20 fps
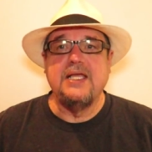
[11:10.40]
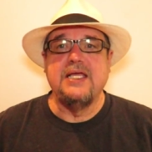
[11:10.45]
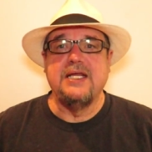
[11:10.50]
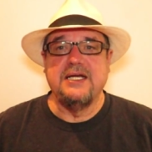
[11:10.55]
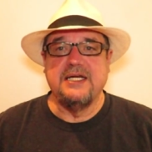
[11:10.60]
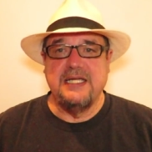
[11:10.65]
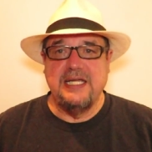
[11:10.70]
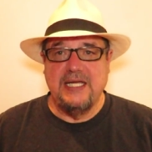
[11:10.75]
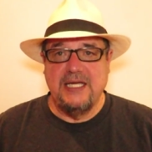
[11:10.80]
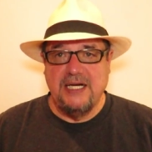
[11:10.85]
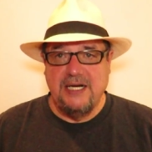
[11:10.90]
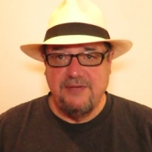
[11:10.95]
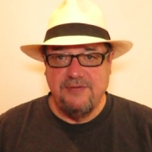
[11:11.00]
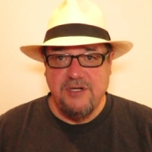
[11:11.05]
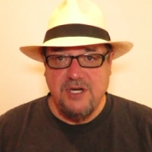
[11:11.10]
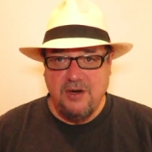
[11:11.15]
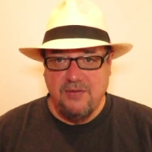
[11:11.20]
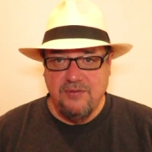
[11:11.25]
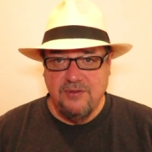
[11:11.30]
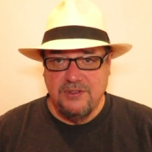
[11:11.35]
And again,
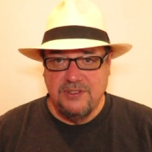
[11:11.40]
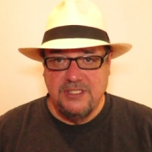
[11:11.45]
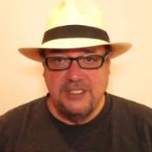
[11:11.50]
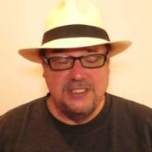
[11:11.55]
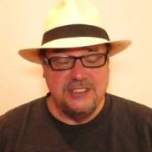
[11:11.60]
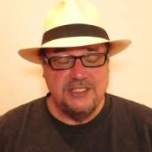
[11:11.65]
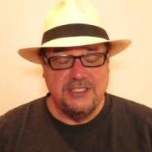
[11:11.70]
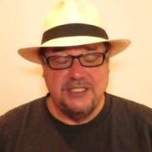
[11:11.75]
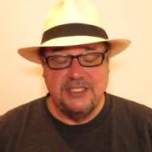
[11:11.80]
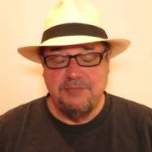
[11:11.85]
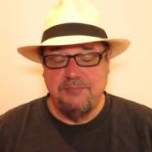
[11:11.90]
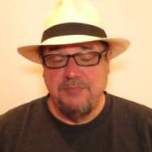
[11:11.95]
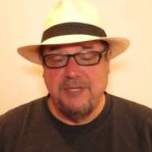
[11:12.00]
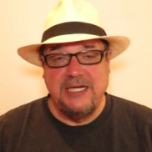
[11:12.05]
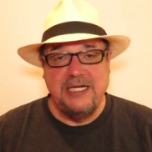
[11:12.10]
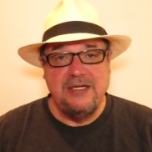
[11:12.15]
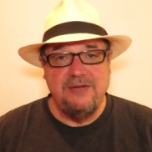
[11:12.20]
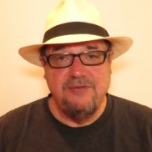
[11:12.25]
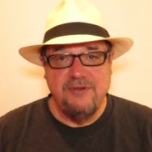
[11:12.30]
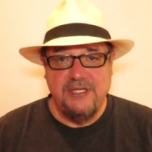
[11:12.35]
I've covered this in
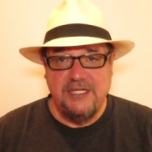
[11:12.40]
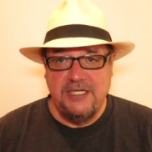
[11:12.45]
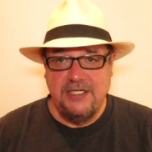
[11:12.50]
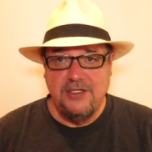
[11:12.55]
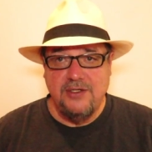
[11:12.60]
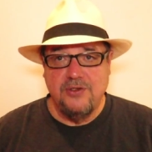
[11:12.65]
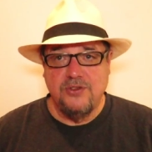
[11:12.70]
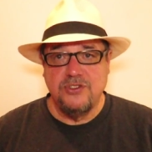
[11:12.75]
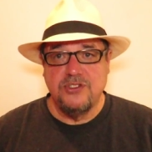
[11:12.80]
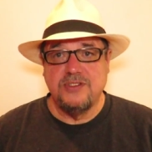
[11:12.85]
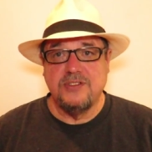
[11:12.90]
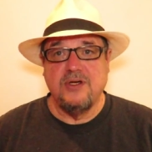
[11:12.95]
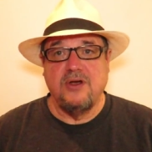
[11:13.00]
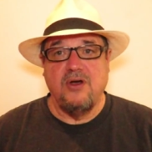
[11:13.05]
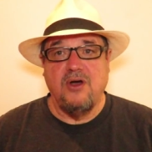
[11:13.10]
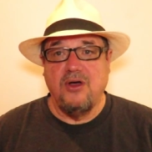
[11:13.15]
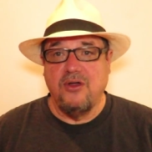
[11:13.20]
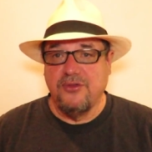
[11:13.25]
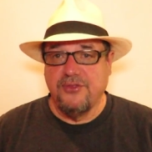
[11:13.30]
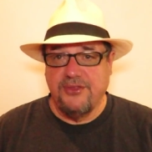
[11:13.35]
many videos.
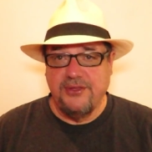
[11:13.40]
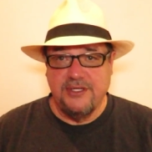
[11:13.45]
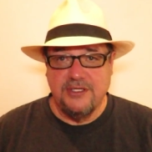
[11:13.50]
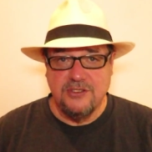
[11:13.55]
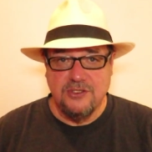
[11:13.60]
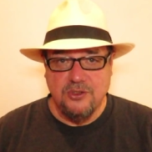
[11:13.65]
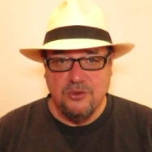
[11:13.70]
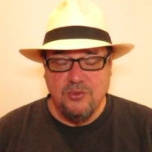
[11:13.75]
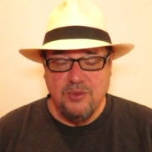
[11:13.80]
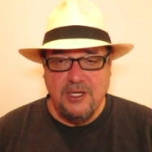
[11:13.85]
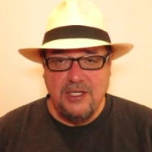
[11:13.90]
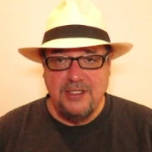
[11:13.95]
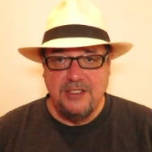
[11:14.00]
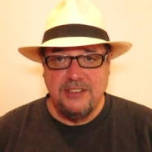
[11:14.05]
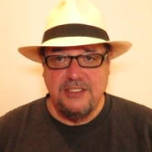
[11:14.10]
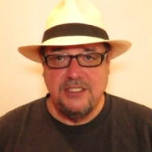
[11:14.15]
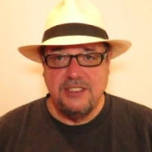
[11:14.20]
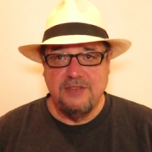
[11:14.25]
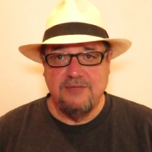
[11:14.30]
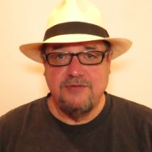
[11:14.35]
All things are
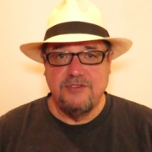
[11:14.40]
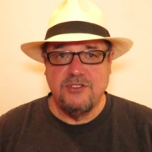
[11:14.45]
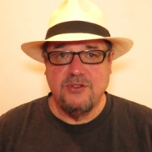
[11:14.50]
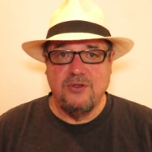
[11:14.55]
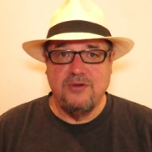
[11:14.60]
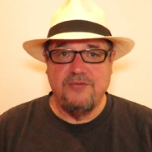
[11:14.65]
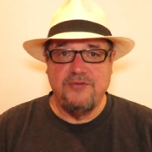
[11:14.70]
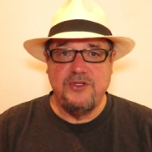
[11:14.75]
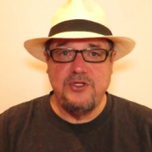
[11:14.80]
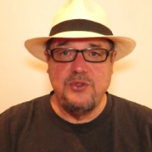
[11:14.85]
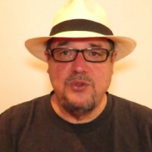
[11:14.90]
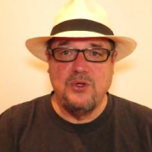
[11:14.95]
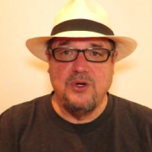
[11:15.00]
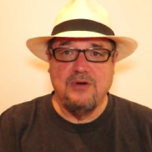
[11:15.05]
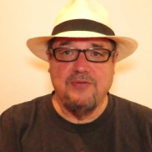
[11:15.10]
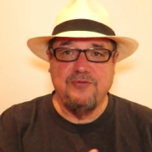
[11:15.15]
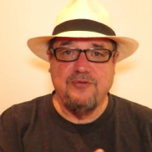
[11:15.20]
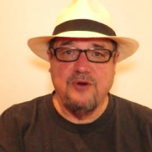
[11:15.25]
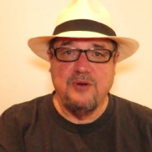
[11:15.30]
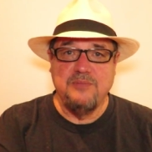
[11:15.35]
relative. So if you
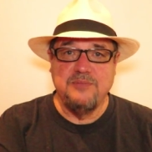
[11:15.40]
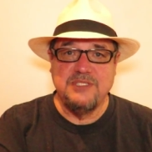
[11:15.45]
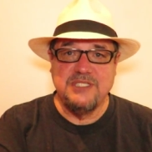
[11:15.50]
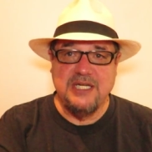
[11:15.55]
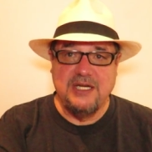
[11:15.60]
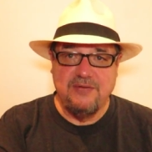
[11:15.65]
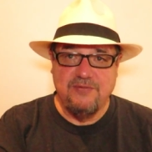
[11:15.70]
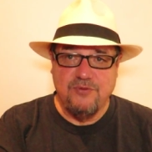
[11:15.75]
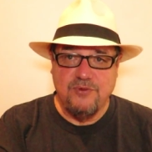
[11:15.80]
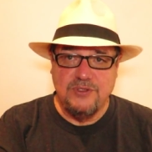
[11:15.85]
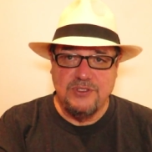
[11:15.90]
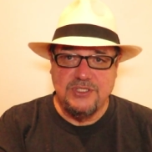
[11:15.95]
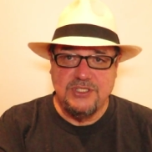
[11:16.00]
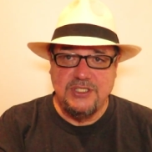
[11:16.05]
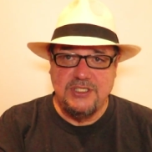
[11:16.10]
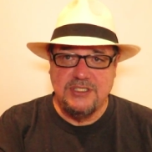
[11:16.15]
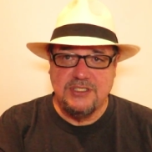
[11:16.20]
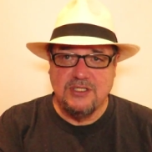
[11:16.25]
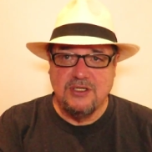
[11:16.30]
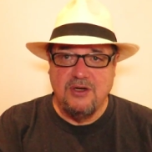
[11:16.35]
are from San
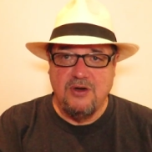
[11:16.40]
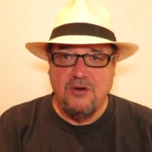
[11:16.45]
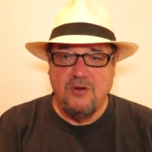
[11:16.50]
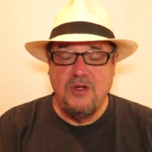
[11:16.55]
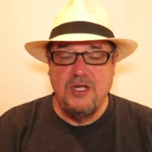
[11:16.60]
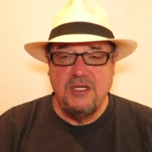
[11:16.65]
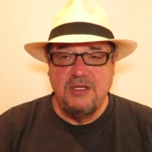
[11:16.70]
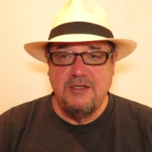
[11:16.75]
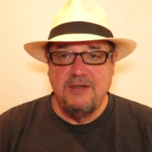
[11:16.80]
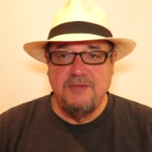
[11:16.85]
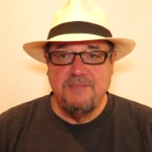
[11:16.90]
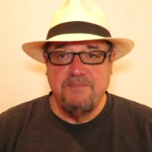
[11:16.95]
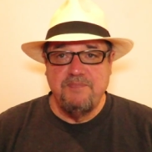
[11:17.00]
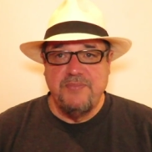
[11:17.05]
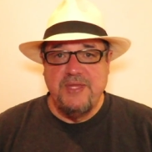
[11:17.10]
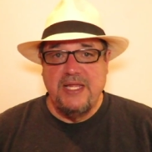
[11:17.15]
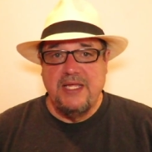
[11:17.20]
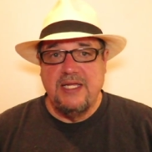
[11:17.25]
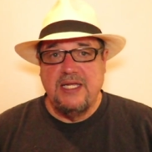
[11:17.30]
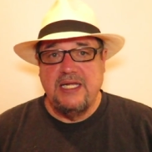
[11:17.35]
Francisco,
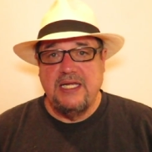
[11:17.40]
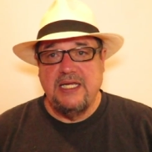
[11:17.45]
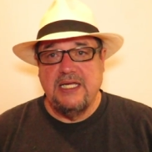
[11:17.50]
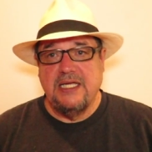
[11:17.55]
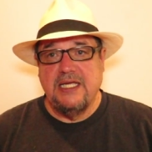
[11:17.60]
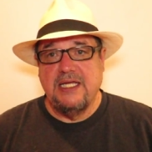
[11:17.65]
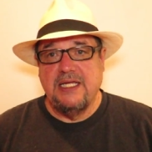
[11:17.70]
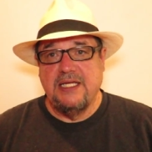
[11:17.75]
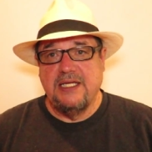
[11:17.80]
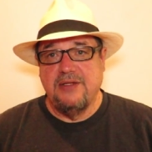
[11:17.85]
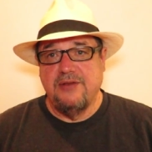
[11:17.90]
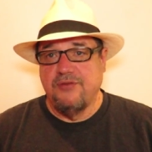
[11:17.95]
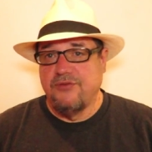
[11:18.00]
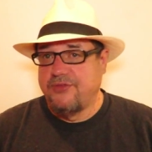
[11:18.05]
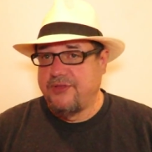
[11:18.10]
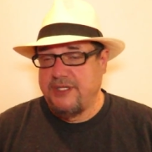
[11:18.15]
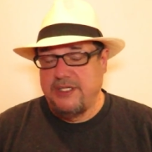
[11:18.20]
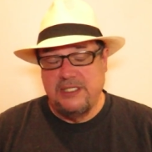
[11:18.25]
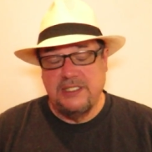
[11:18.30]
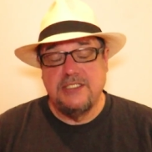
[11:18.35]

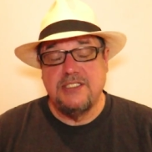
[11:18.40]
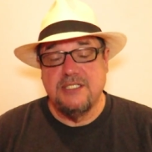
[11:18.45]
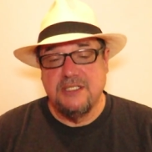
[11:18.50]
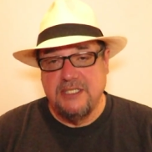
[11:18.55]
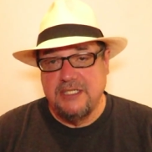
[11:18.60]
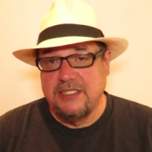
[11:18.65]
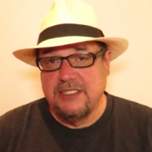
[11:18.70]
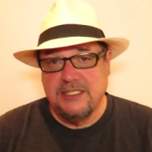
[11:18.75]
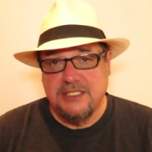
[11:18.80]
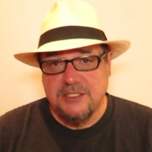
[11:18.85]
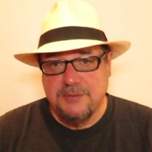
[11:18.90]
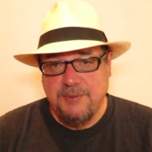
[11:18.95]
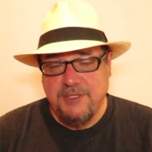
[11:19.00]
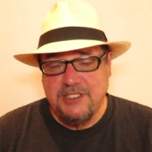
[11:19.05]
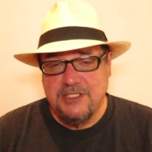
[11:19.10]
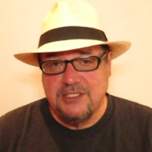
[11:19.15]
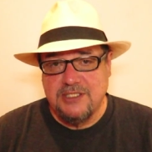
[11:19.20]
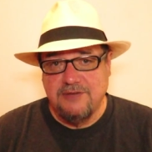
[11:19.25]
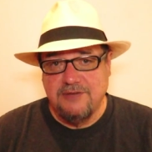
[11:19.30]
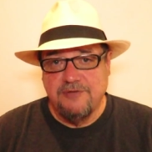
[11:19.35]
then it's
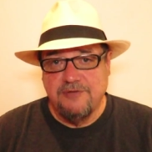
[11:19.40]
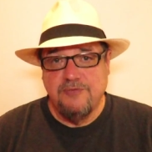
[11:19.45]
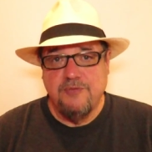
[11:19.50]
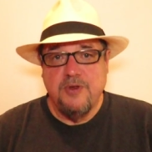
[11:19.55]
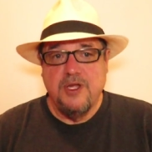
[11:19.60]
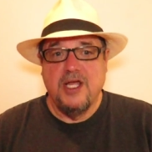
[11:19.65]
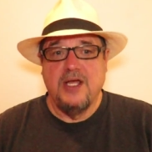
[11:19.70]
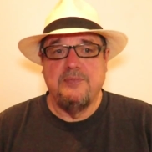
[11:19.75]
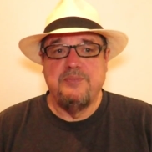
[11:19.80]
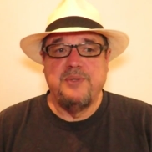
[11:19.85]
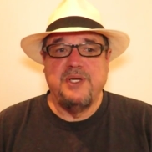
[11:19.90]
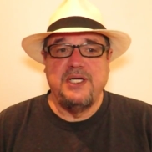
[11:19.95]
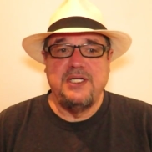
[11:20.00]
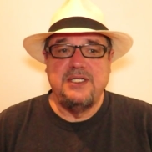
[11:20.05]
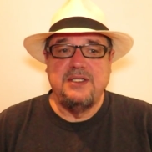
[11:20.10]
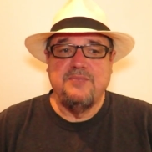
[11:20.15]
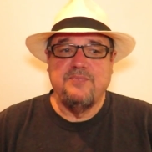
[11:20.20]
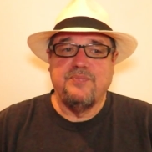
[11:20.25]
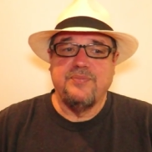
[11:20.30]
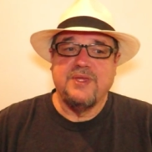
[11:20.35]
inexpensive.
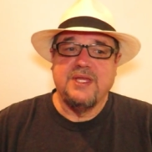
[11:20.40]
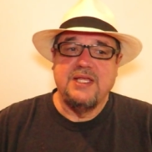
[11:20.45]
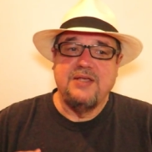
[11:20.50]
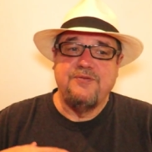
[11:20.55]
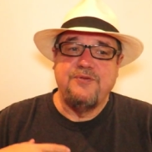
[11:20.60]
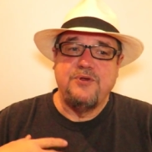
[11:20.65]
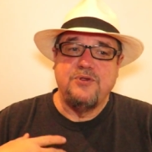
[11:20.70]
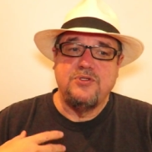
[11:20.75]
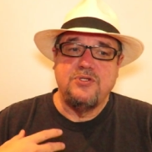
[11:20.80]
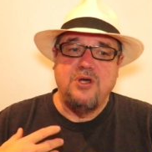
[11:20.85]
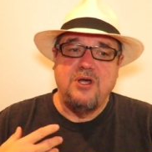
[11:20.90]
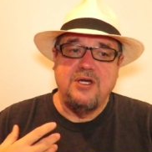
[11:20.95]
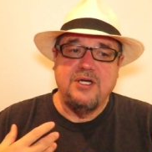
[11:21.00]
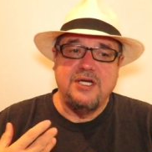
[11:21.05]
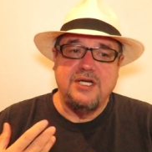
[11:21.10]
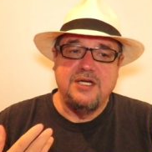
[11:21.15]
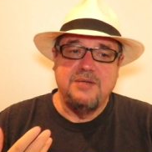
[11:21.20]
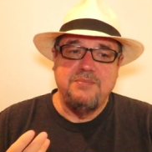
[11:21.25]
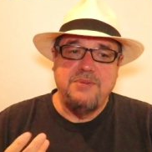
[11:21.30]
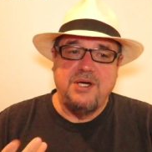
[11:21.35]
But if you're
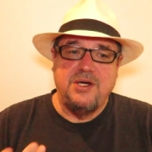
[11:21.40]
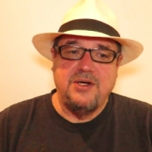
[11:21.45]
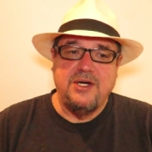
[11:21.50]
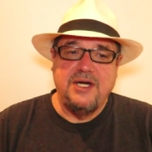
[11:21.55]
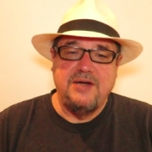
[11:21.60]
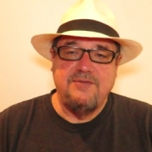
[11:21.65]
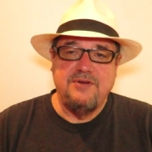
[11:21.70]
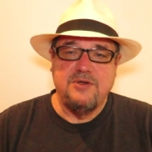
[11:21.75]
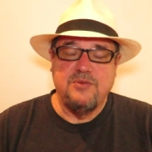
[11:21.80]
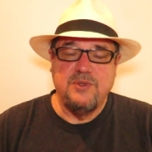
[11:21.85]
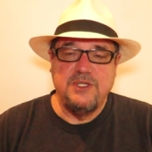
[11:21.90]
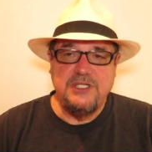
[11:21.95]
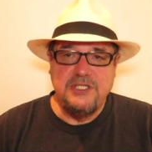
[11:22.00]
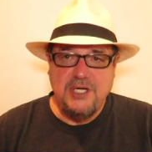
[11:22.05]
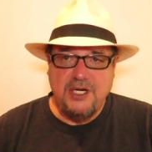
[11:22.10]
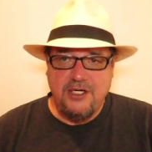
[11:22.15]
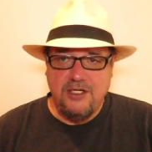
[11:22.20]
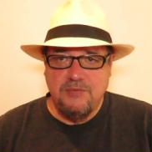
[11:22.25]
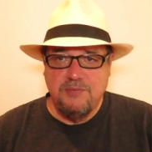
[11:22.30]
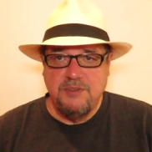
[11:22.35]
talking about having
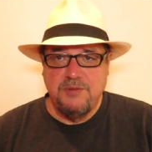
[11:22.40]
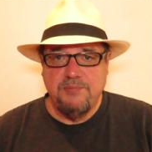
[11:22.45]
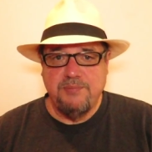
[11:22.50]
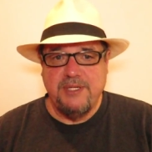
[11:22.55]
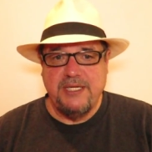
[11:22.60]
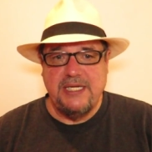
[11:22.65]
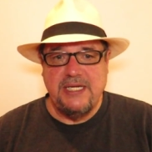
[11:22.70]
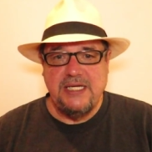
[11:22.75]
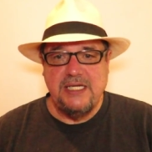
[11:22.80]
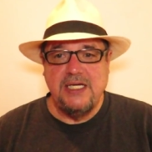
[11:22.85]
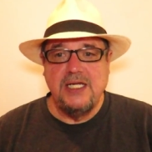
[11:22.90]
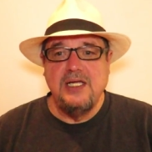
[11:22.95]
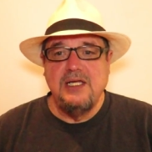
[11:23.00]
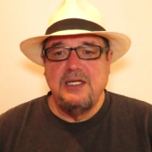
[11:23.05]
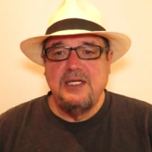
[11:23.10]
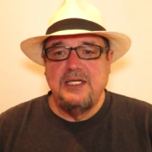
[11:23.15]
retirement pay,